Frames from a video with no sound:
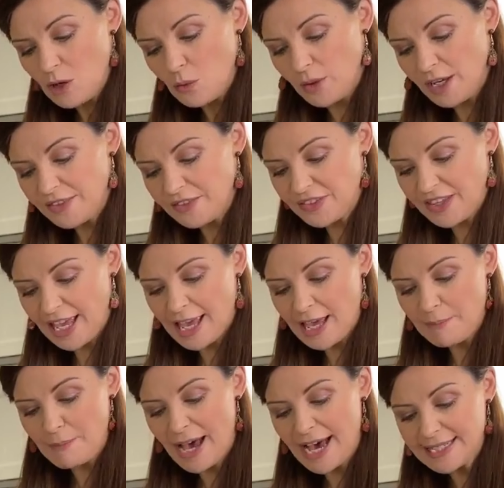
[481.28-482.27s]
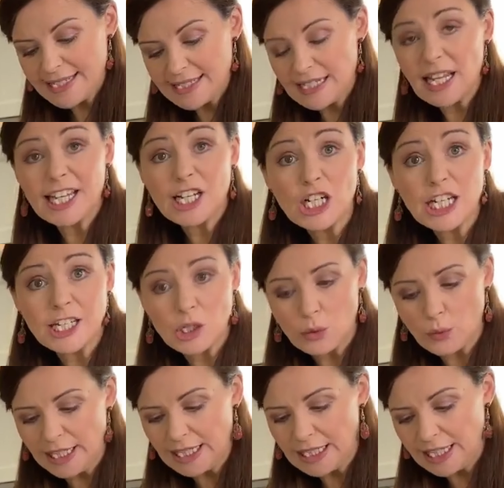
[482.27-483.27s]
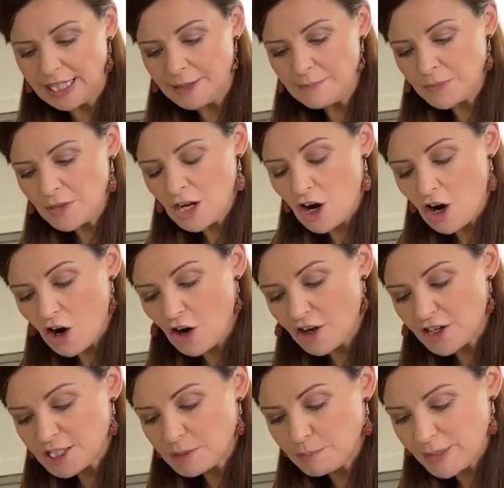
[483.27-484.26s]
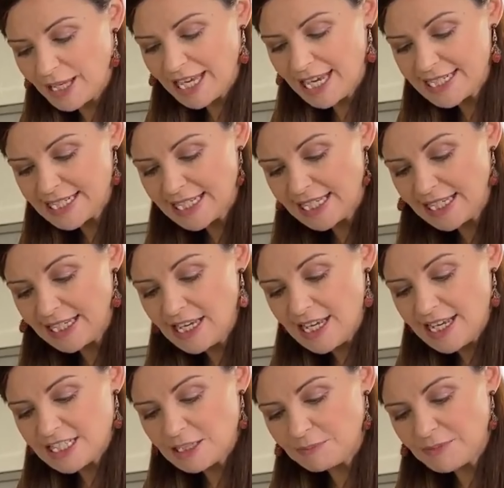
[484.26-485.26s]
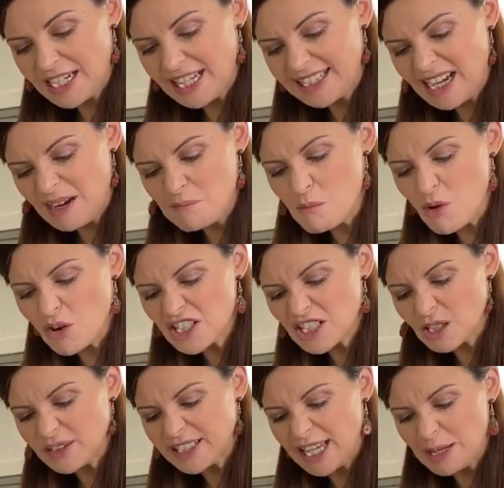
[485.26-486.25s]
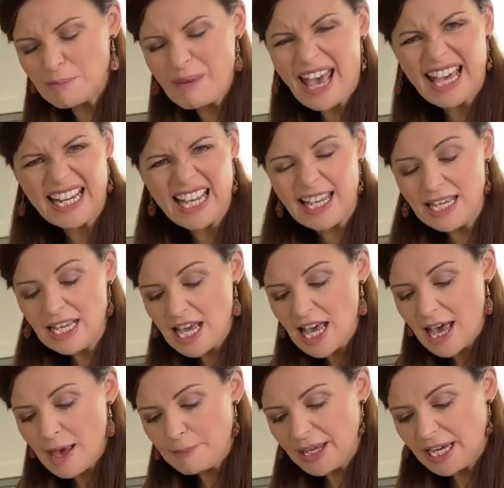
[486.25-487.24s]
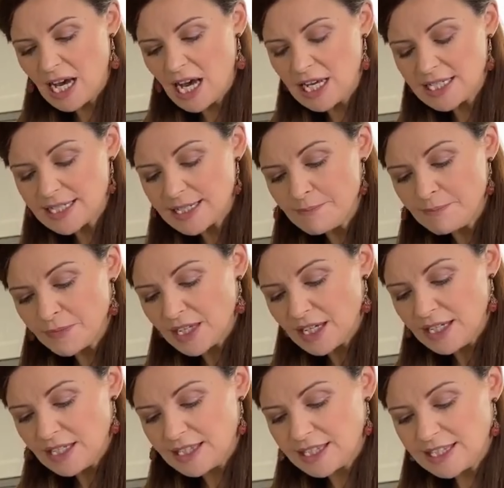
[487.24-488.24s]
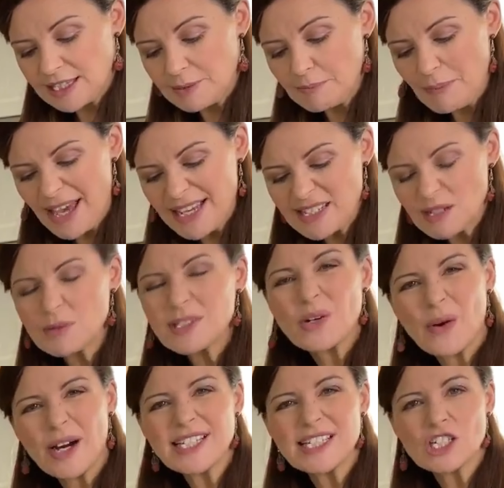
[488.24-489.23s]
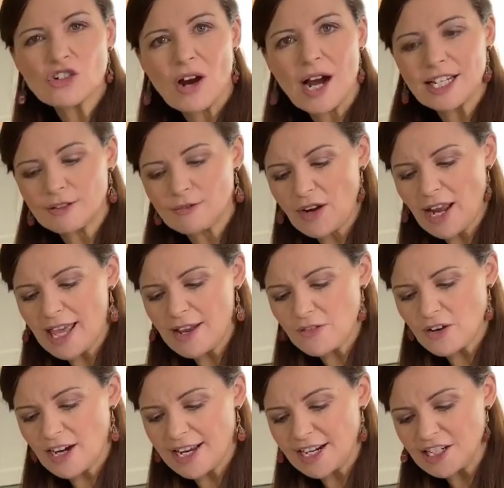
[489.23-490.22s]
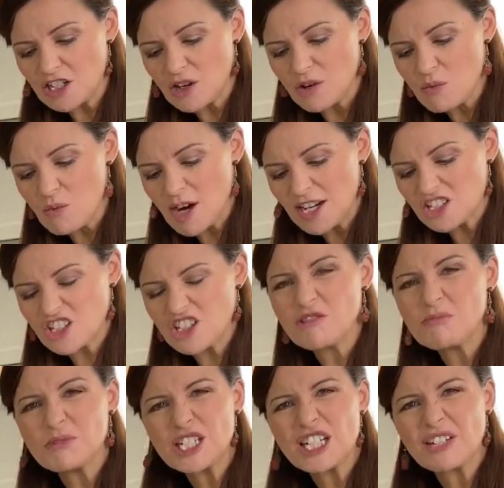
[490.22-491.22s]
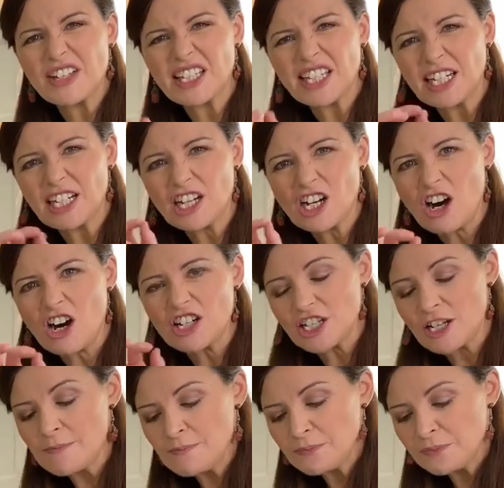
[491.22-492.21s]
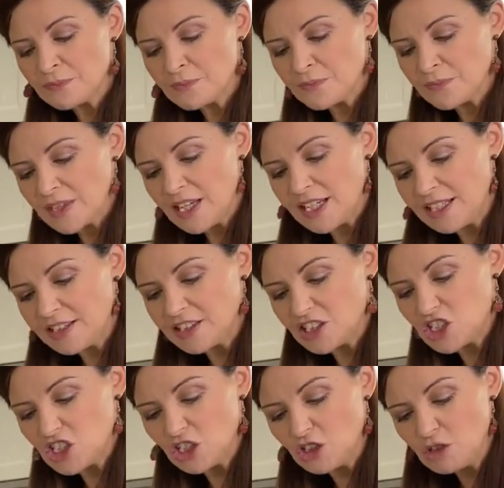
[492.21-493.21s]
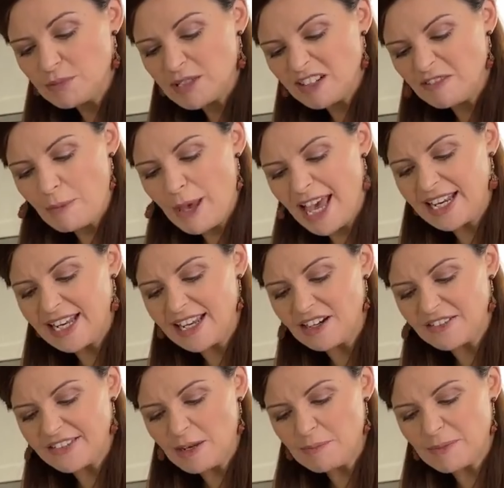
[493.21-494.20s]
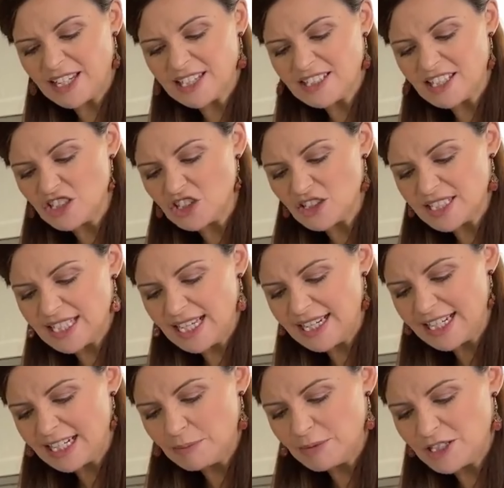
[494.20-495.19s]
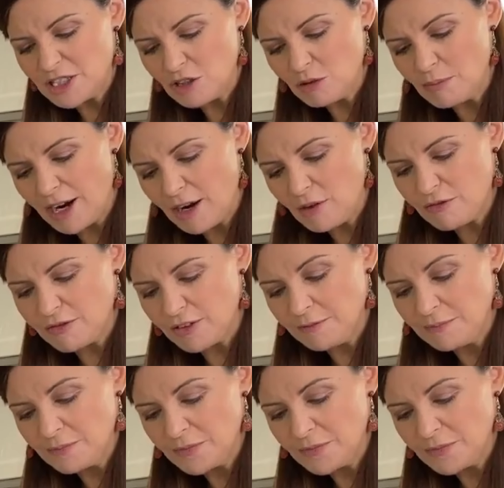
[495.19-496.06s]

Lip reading: with pasta like linguine or spaghetti, something like that, more so than penne, because pesto is quite strong in flavour and I don't want too much of it getting caught in the tubes of penne or that, because it's just that little bit too powerful.